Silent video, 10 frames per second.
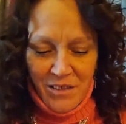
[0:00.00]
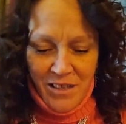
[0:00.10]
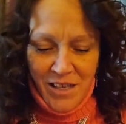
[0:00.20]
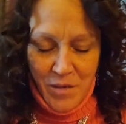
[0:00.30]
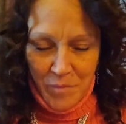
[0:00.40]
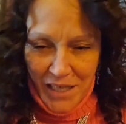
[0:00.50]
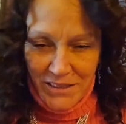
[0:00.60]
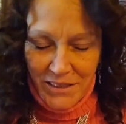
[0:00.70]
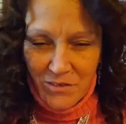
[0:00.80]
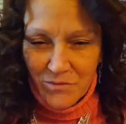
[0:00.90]
I
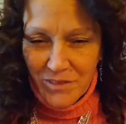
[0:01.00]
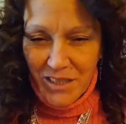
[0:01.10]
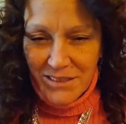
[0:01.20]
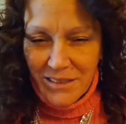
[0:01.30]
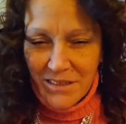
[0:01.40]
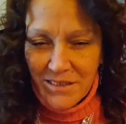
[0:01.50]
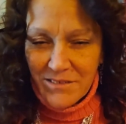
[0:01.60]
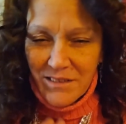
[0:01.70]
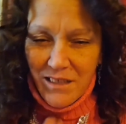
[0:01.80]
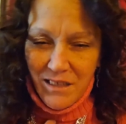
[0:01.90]
still wrestling or
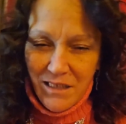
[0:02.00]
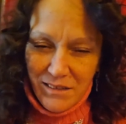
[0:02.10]
not?